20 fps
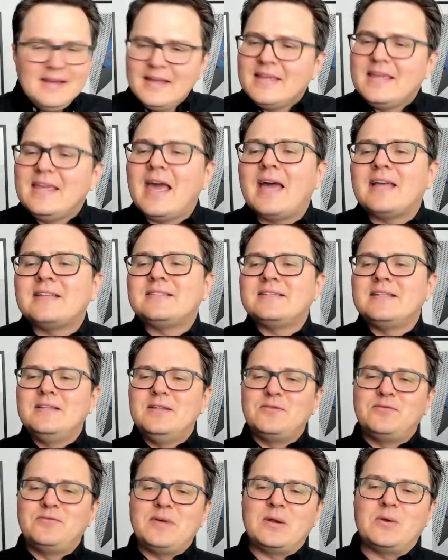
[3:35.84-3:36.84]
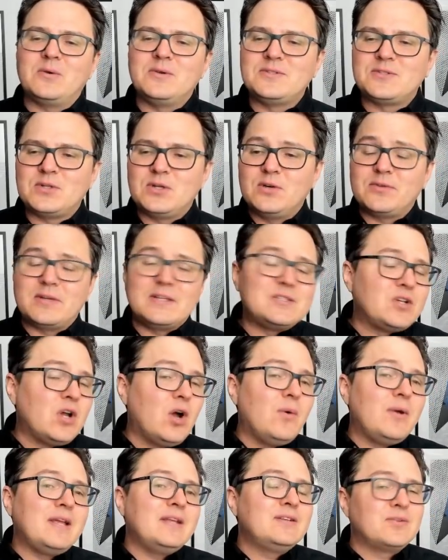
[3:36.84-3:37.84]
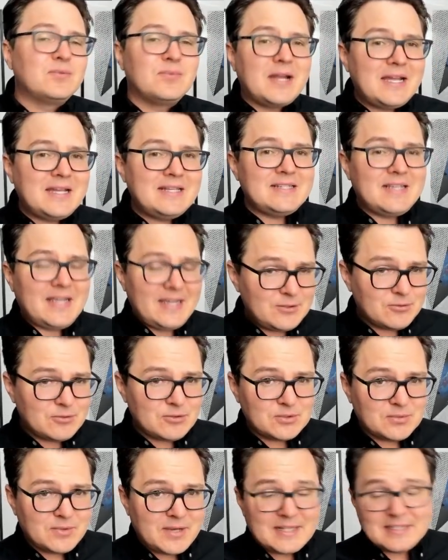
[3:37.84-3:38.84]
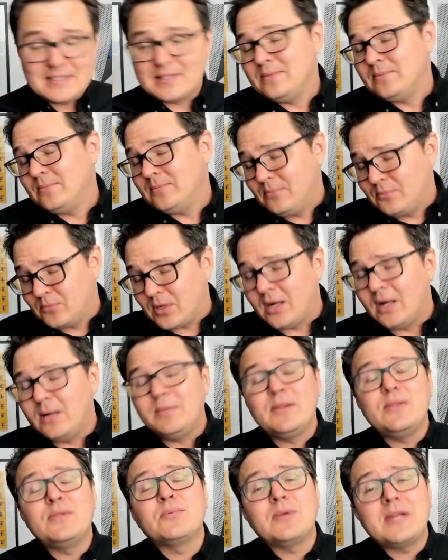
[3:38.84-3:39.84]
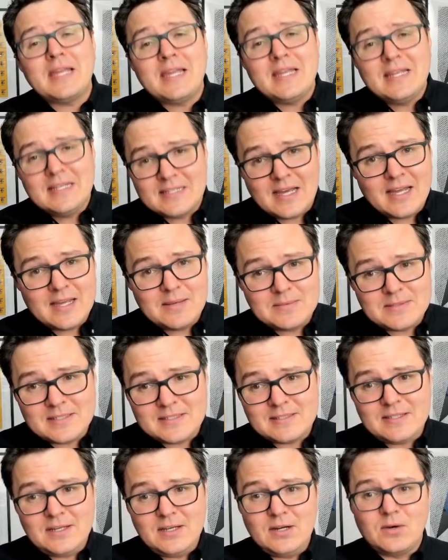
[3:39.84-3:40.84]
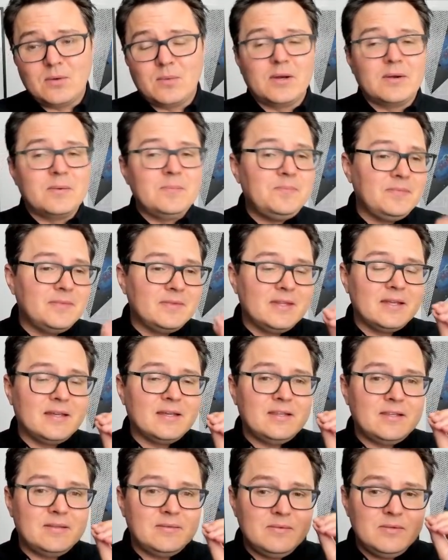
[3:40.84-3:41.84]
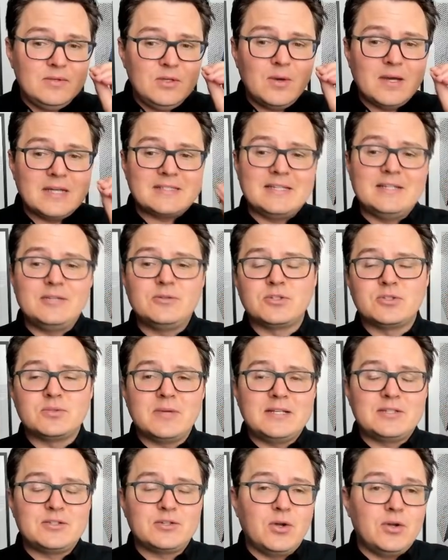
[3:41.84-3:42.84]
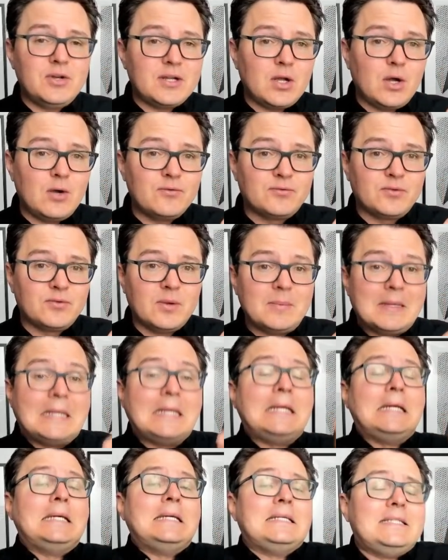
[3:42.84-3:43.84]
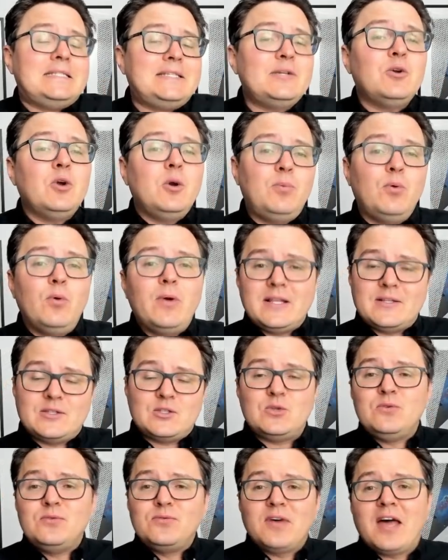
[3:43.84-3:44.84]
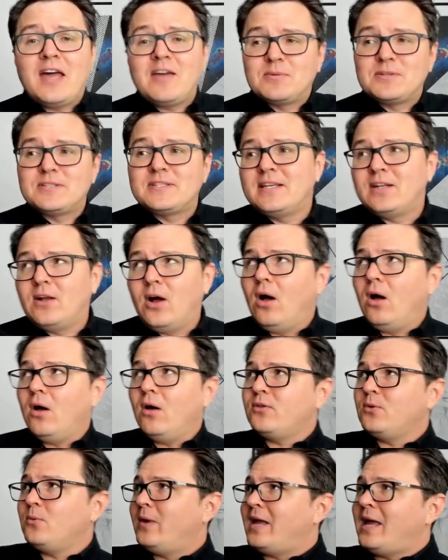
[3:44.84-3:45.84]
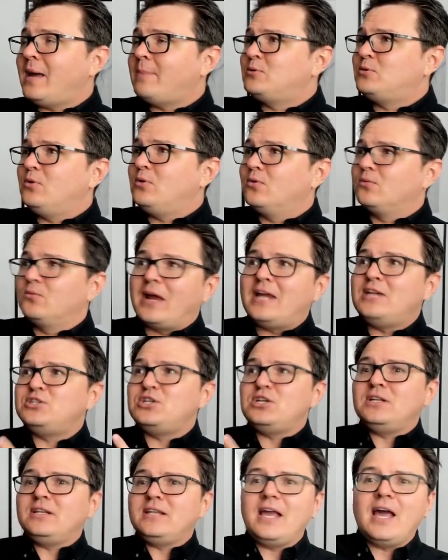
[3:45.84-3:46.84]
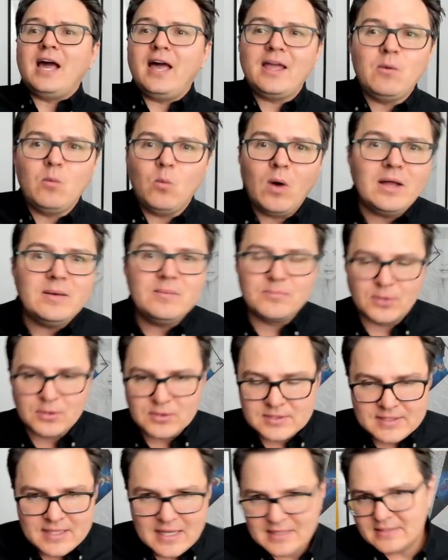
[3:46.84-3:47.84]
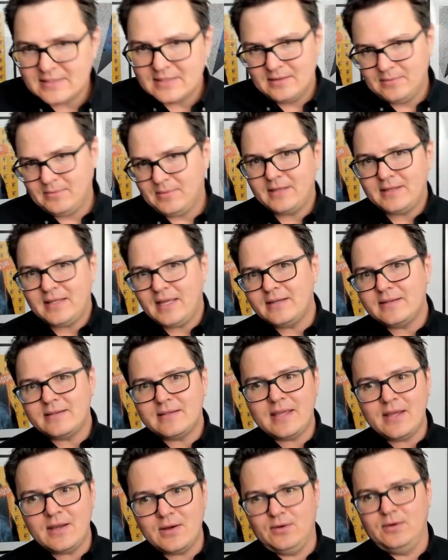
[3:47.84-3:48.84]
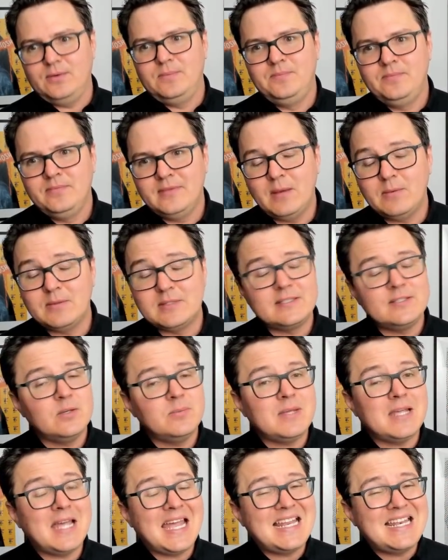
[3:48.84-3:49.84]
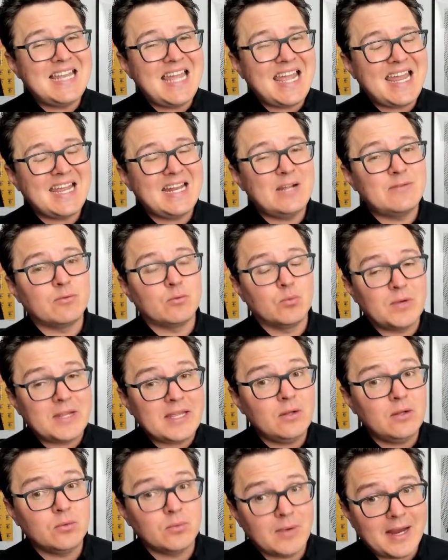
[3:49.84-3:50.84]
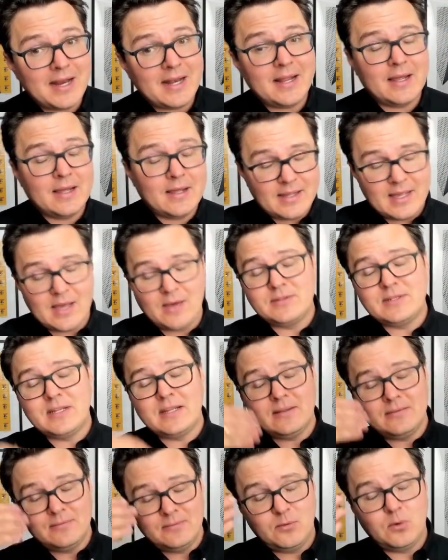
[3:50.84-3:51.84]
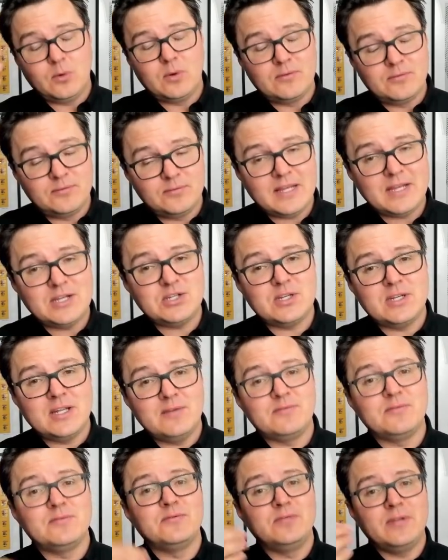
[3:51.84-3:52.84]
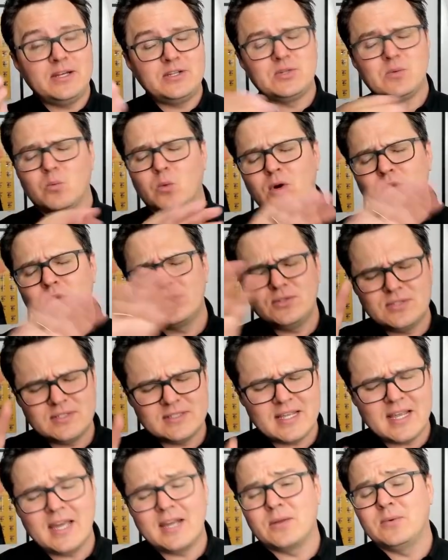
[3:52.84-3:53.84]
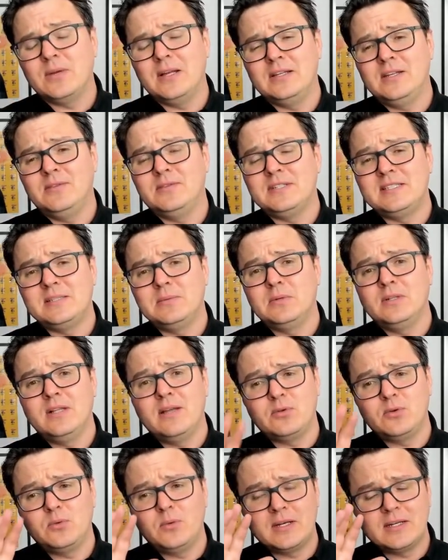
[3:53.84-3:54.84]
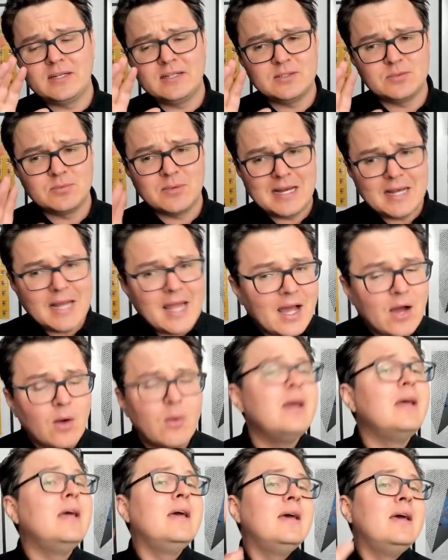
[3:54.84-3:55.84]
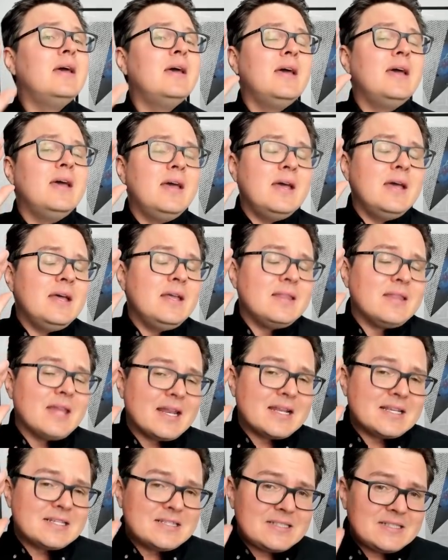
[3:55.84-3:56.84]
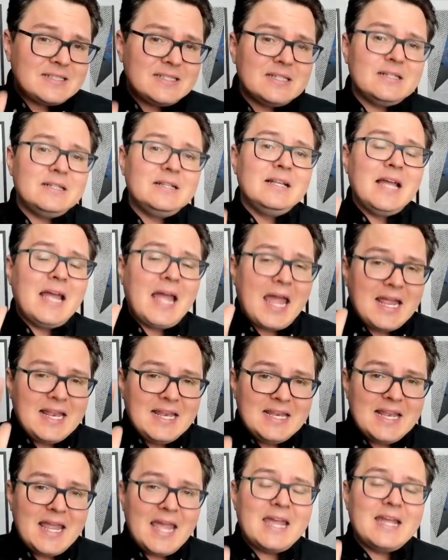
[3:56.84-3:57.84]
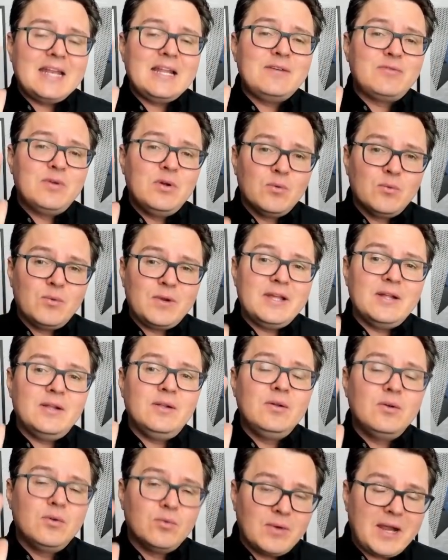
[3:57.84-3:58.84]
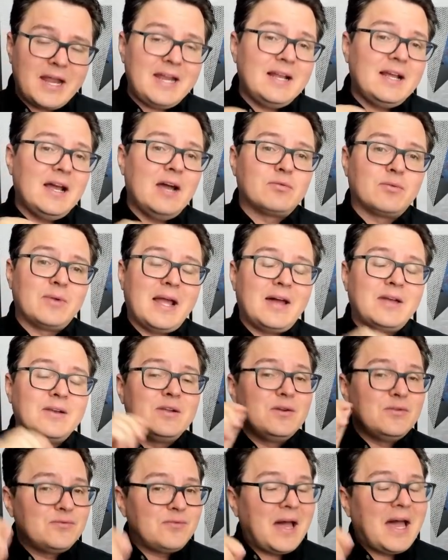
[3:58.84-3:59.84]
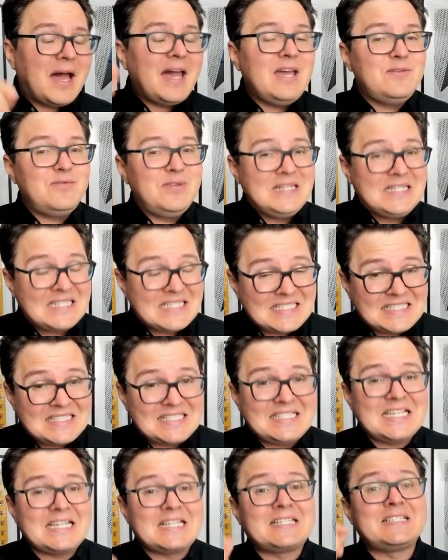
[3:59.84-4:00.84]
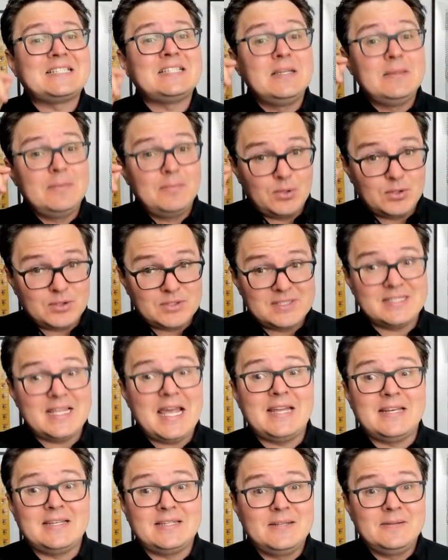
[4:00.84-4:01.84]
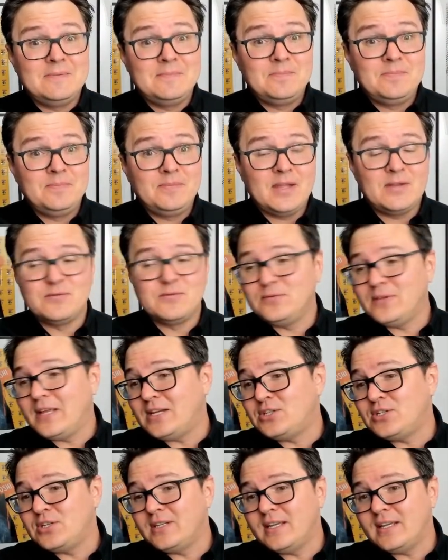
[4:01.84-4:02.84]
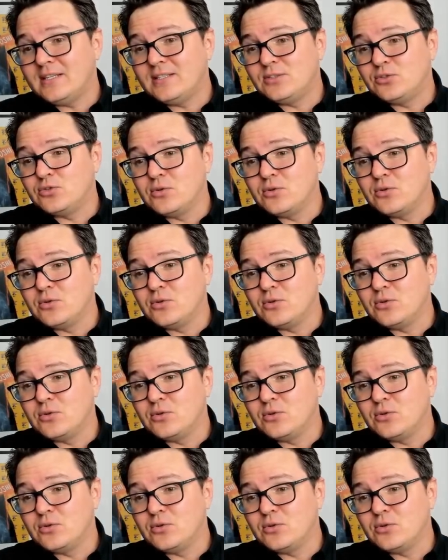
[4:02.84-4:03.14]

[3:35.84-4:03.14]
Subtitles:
Yes, the Federal Reserve is going to raise interest rates, probably 3 times this year, where the U.S. interest rates are going to go from 0.25% all the way up to a ragingly high 1% by the end of the year. That would still be a negative real rate accounting for inflation if inflation were to stay at a relatively similar level to what it is right now. That is still a negative real rate of around 5 to 6%. Inflation is